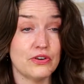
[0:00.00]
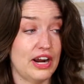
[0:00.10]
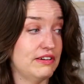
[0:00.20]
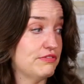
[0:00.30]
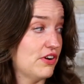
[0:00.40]

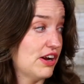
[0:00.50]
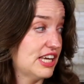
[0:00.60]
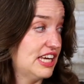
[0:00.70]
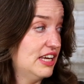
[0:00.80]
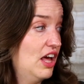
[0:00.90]
cried
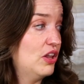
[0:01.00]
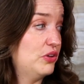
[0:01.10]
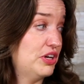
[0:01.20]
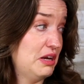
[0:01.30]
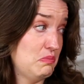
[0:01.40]
Froggy,
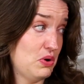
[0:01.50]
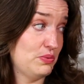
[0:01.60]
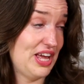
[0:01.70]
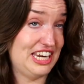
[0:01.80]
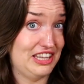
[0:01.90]
looking more
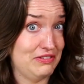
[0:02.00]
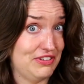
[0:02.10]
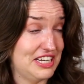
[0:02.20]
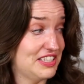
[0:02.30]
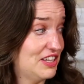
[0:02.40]
red in the
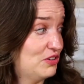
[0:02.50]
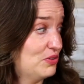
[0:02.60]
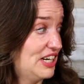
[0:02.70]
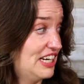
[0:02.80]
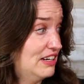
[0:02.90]
face than
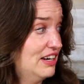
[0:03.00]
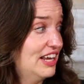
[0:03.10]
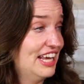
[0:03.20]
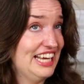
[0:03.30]
green.